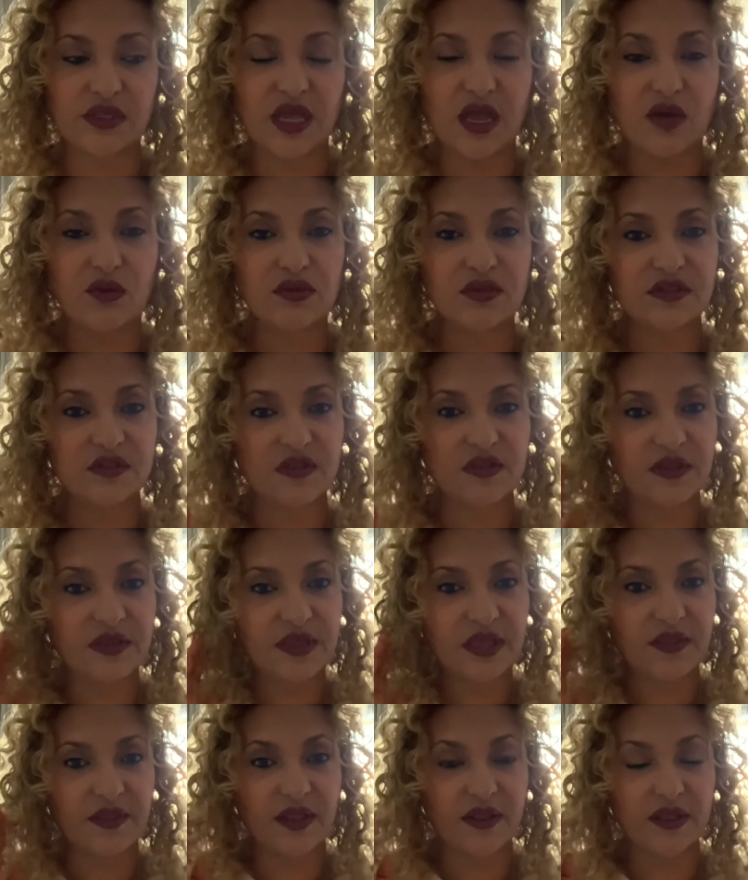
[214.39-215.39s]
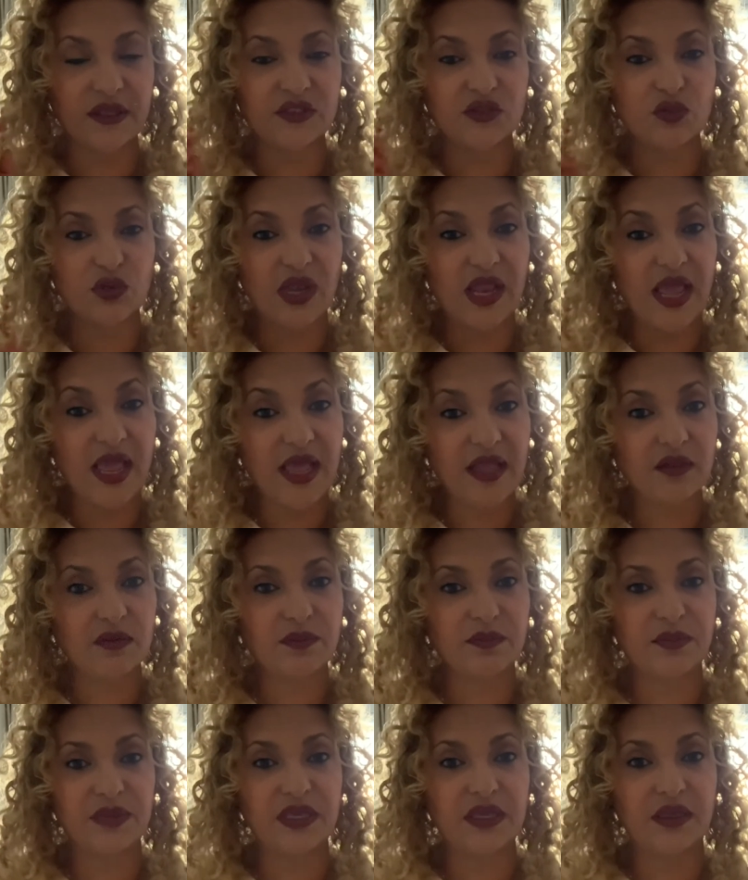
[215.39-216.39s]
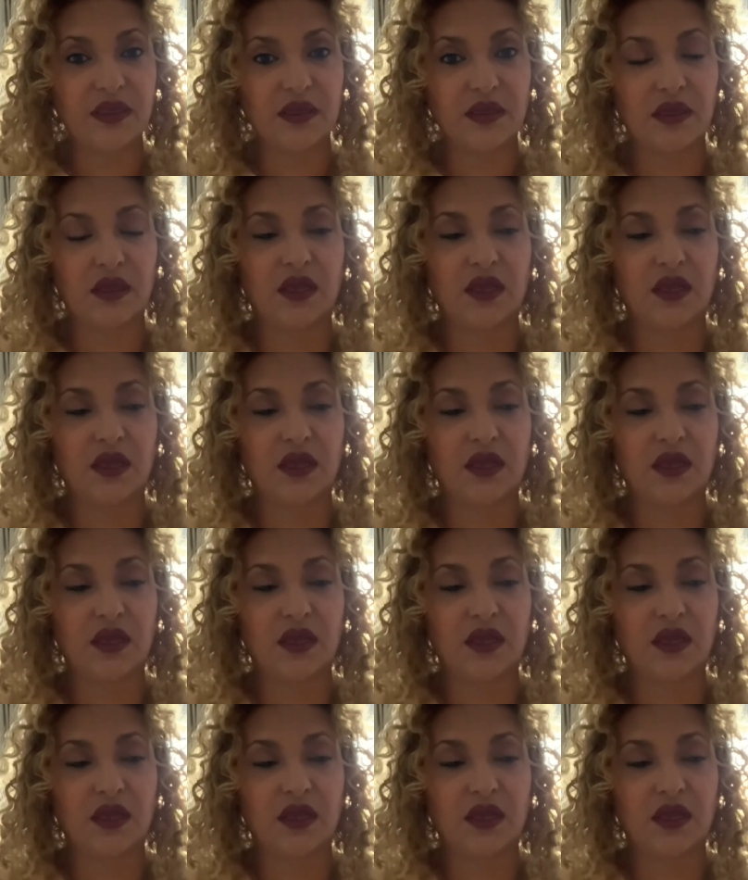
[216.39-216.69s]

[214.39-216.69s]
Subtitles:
was thinking that it will help me